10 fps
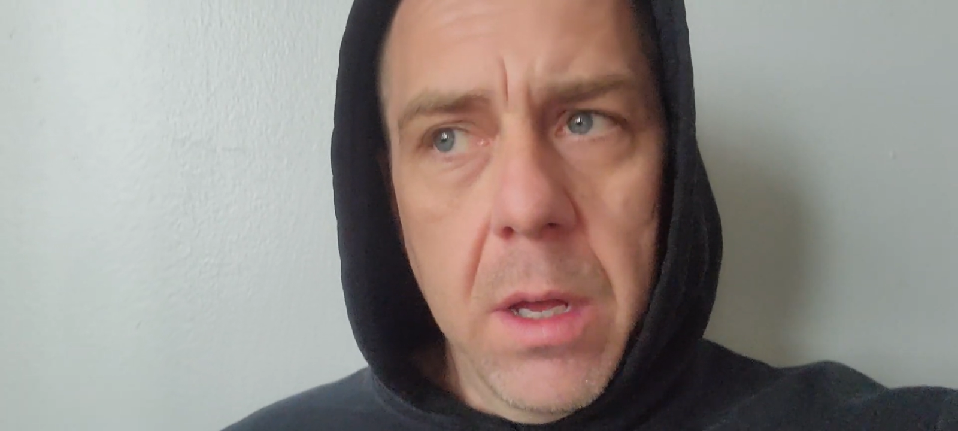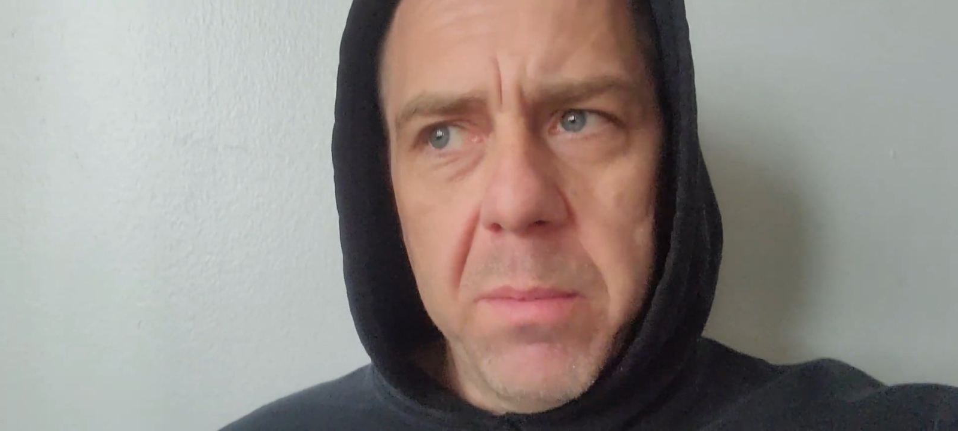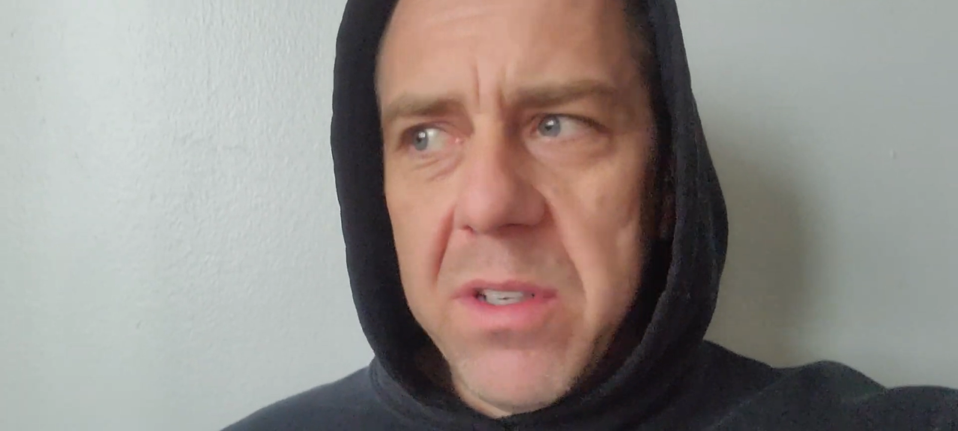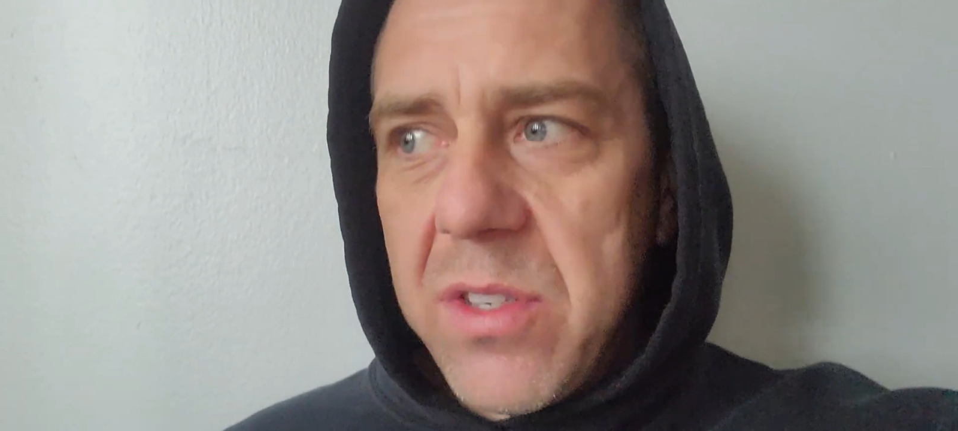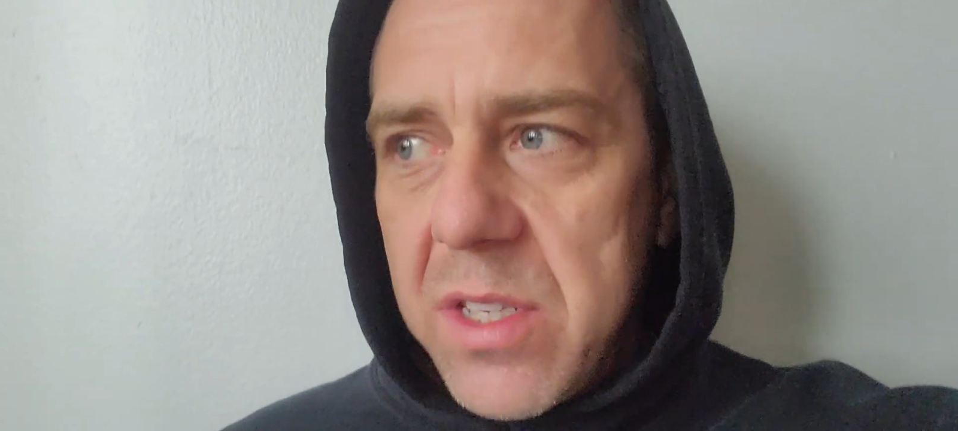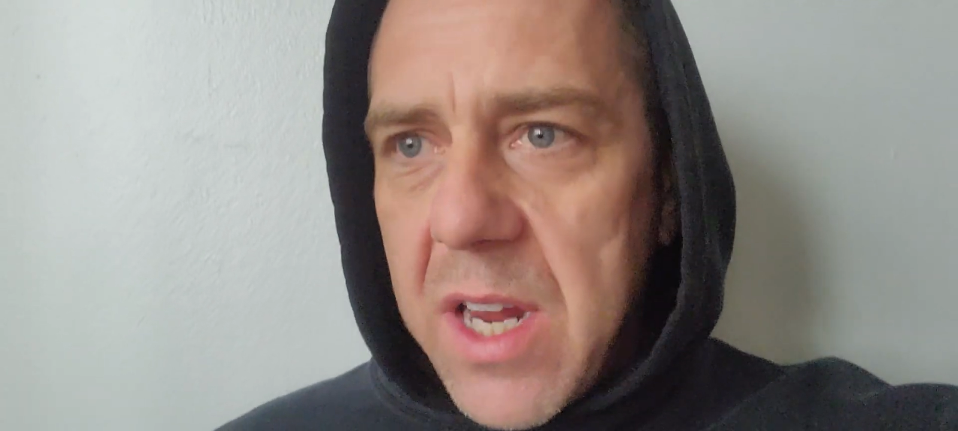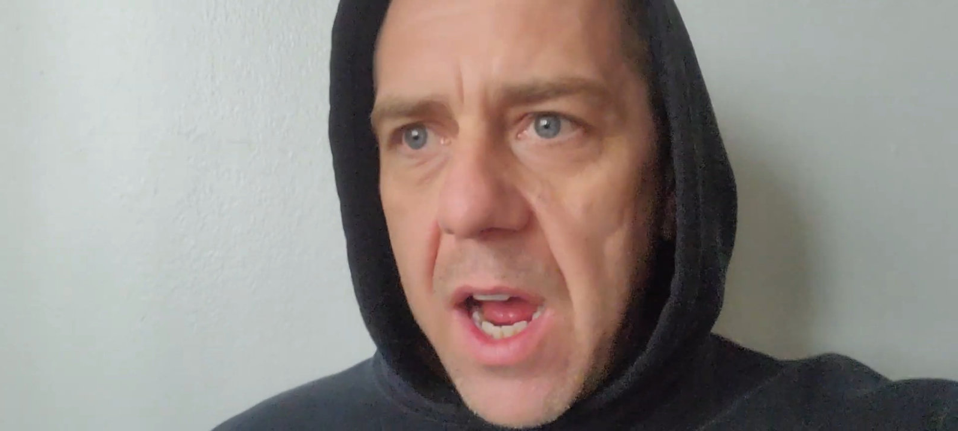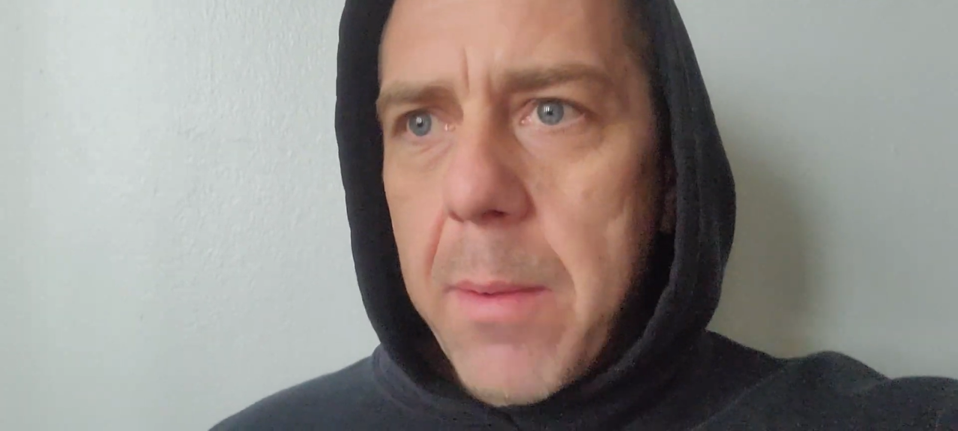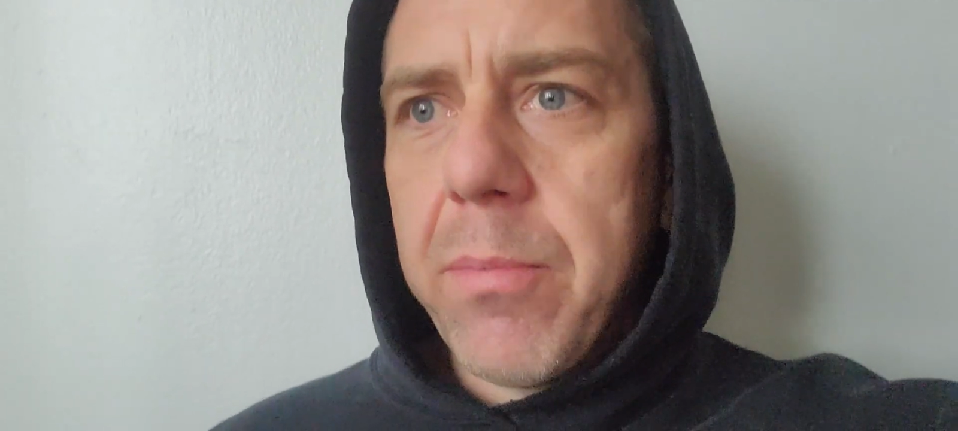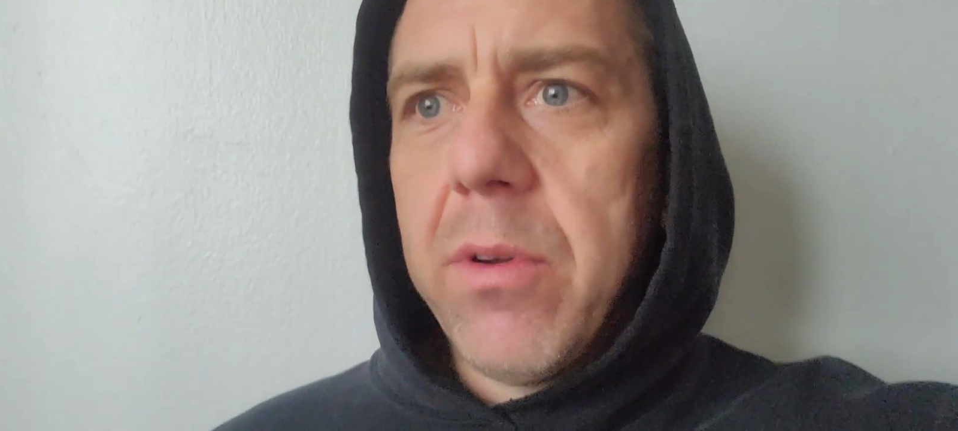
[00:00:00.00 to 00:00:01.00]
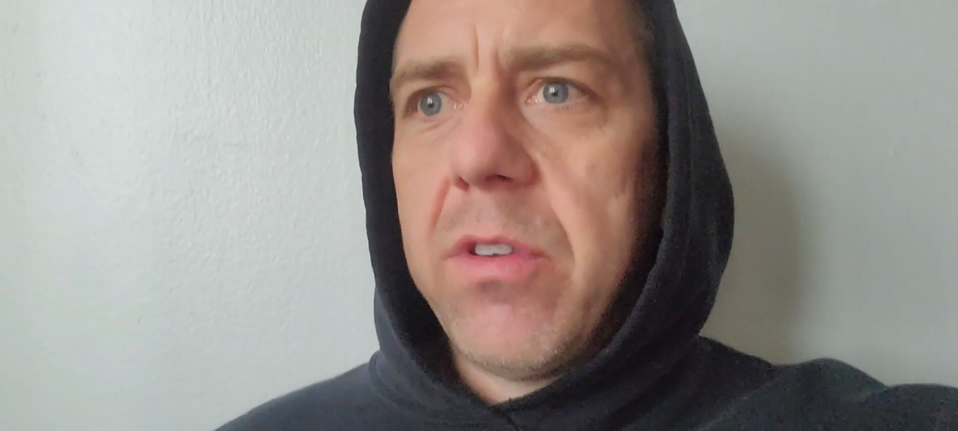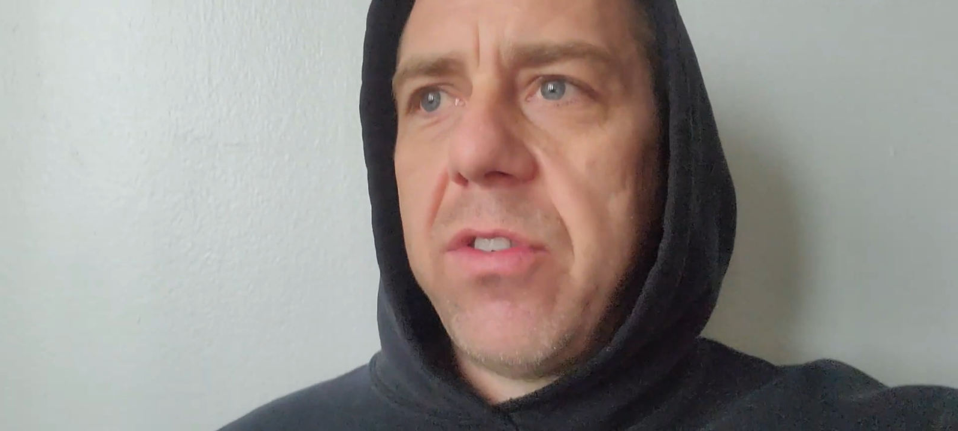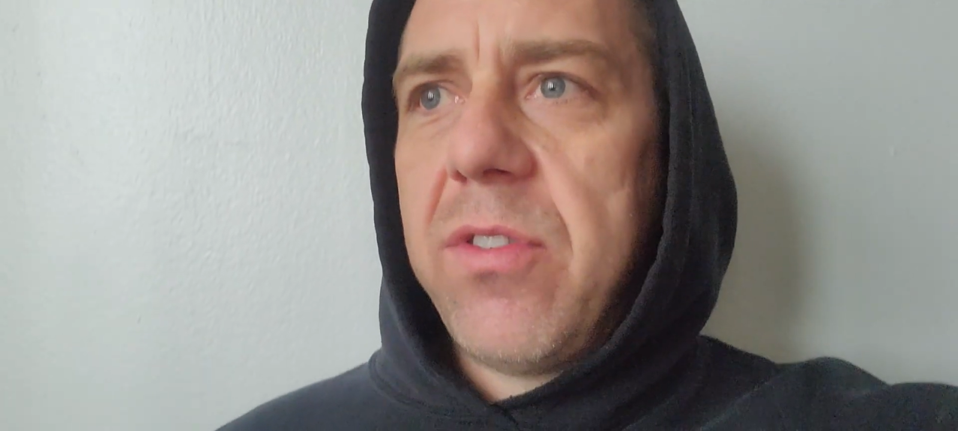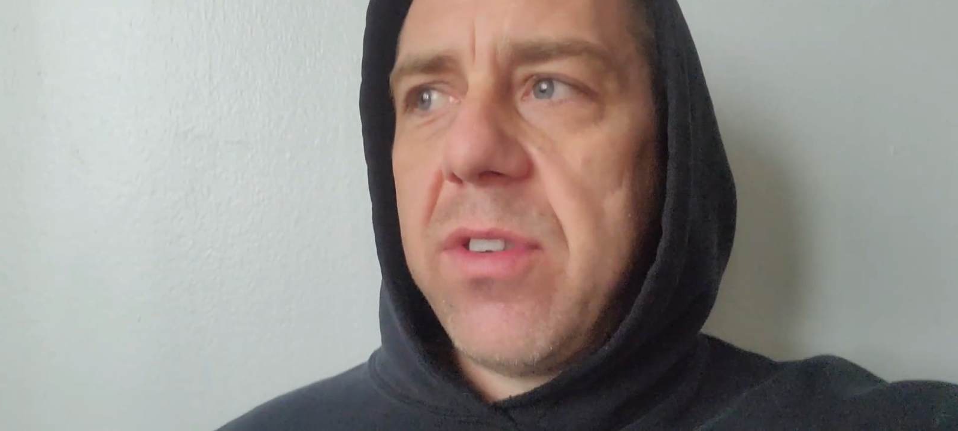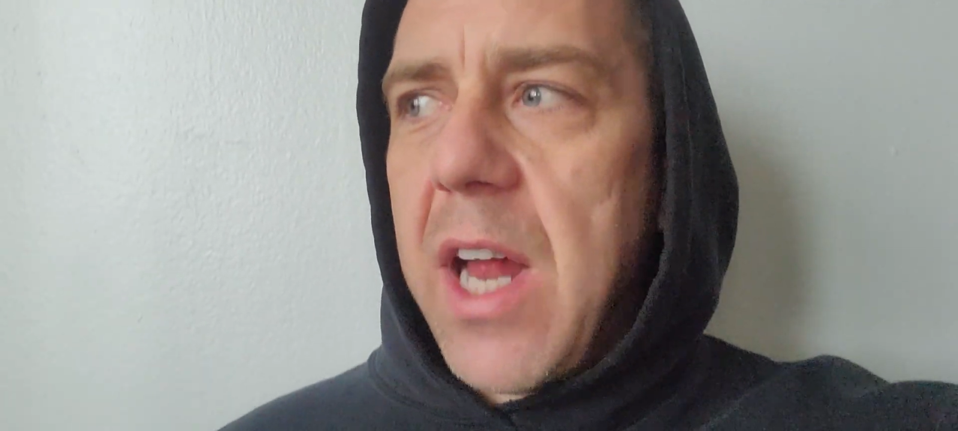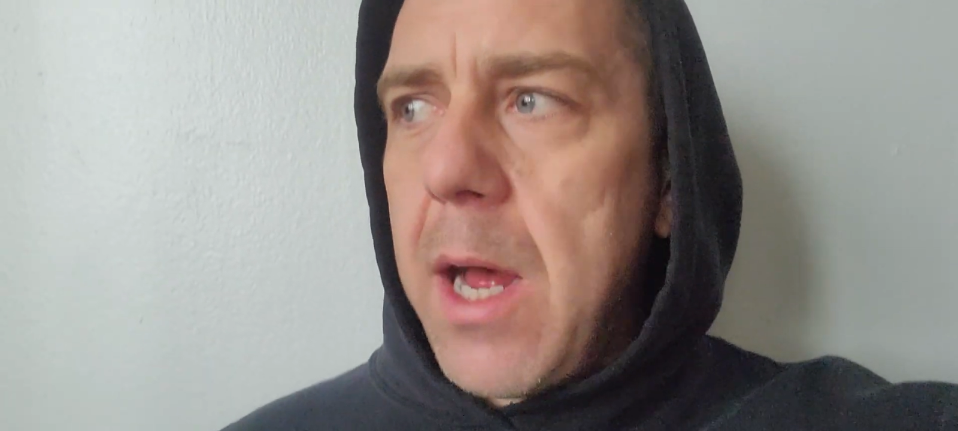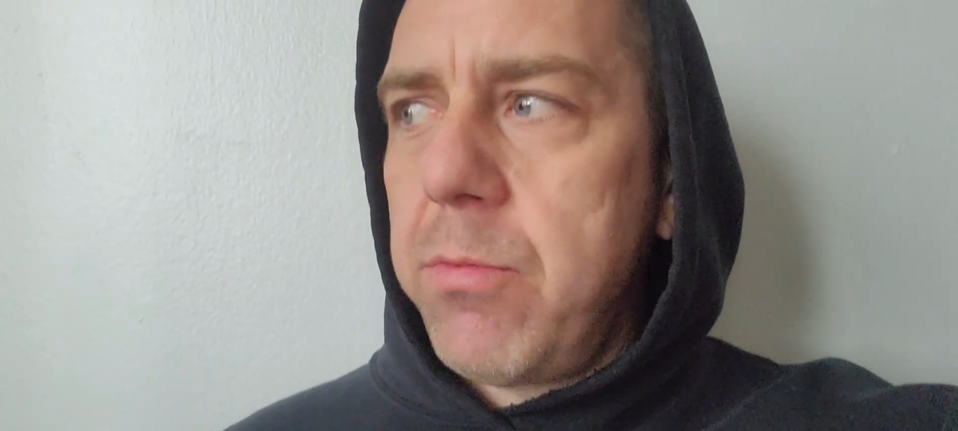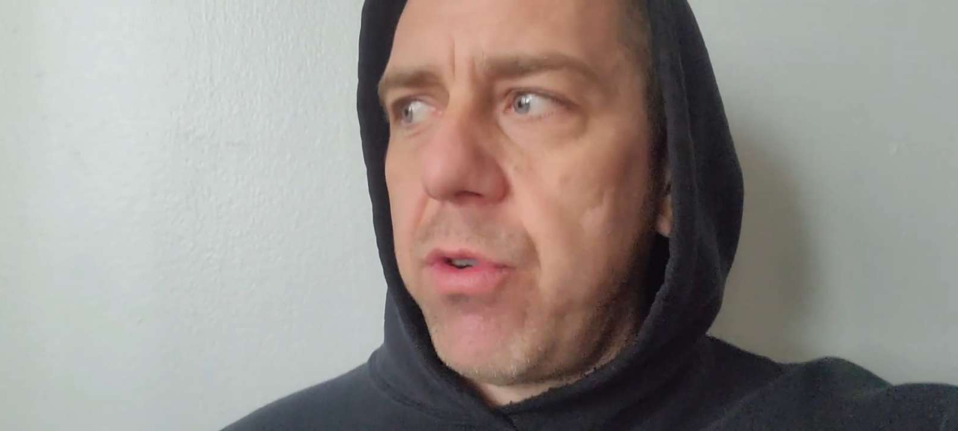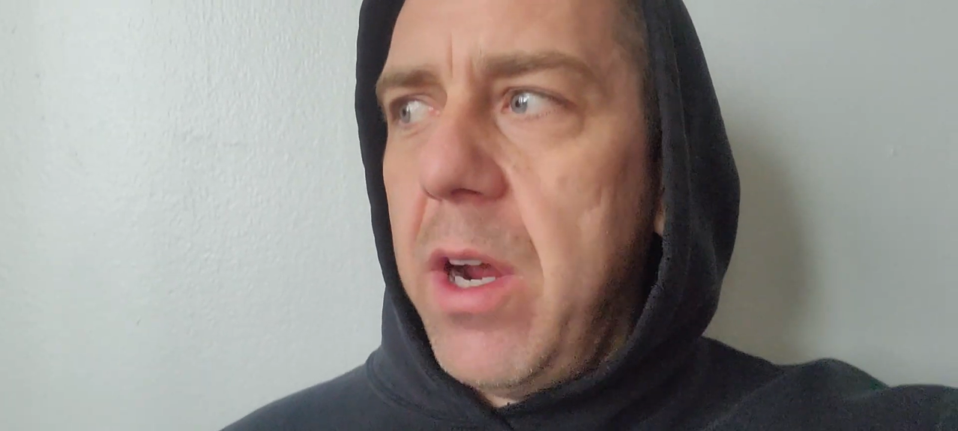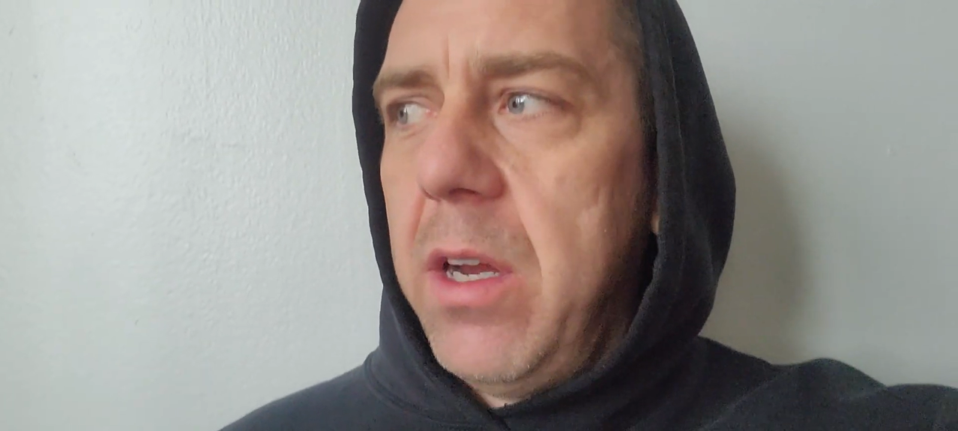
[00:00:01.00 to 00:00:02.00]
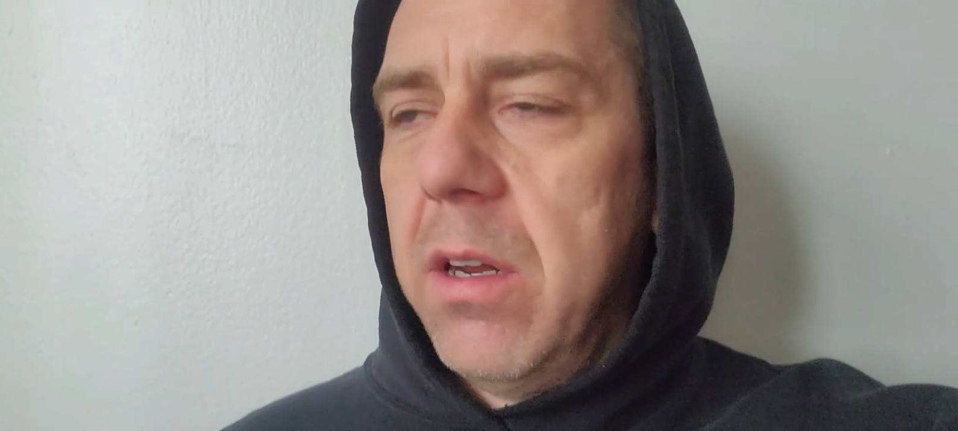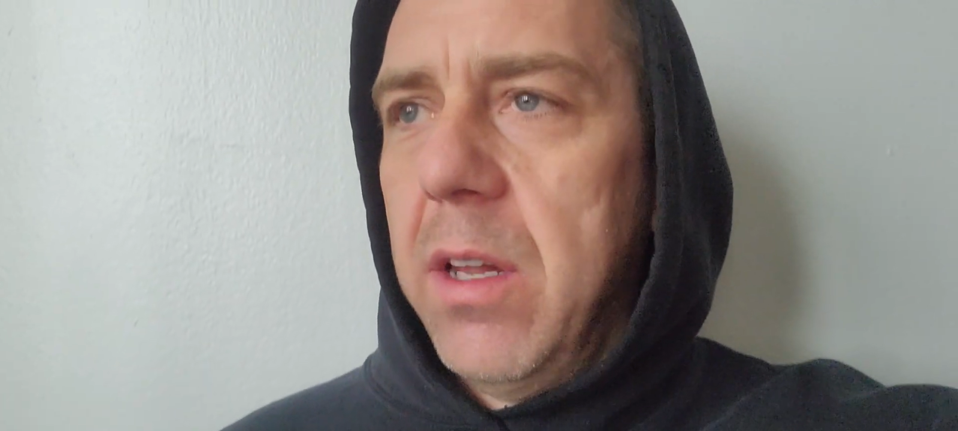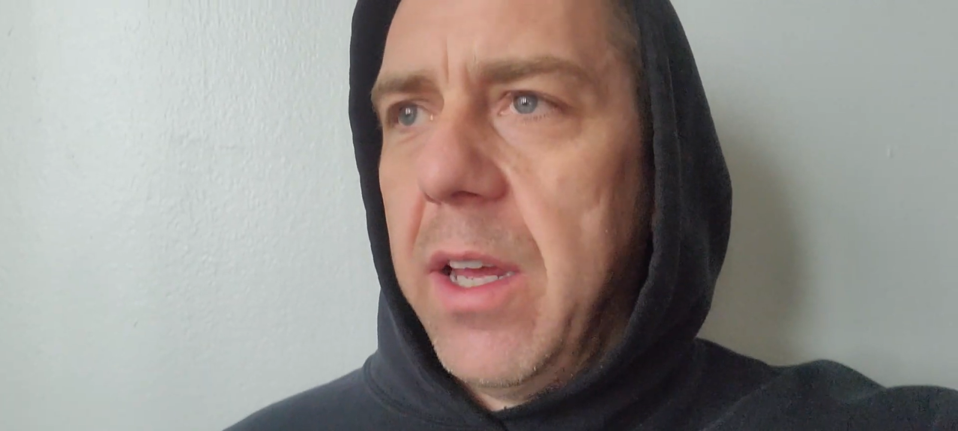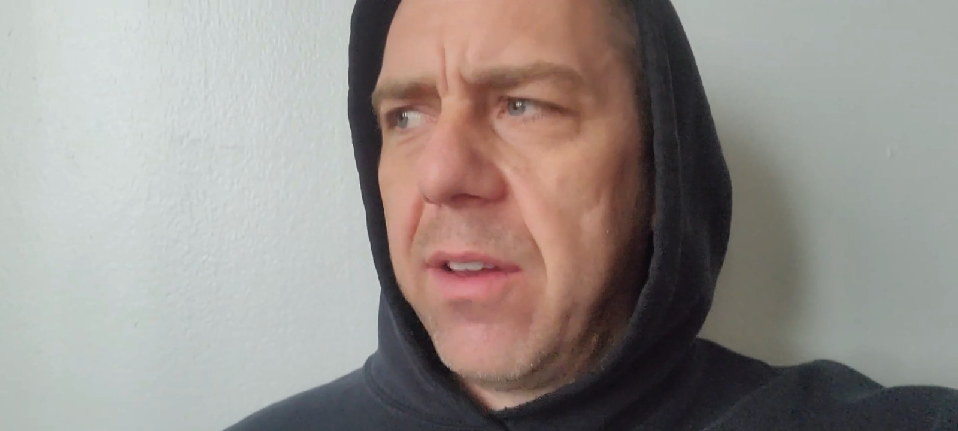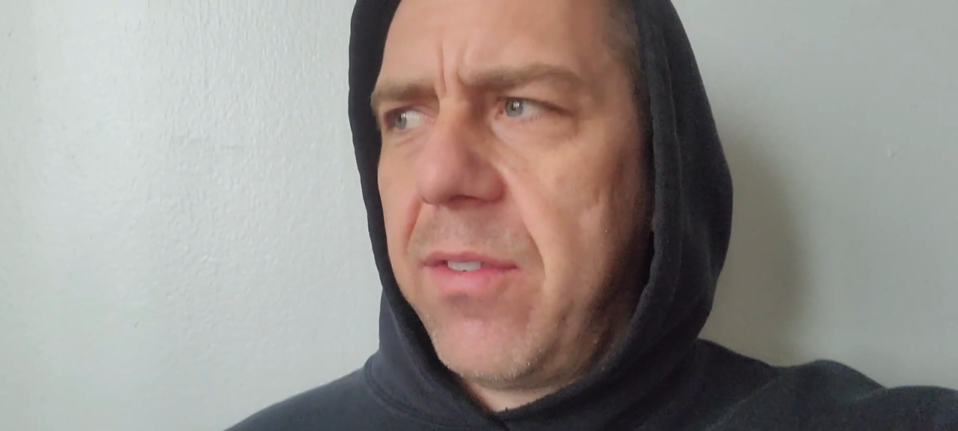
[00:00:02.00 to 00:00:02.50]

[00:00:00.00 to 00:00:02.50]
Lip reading: But stop trying to, like,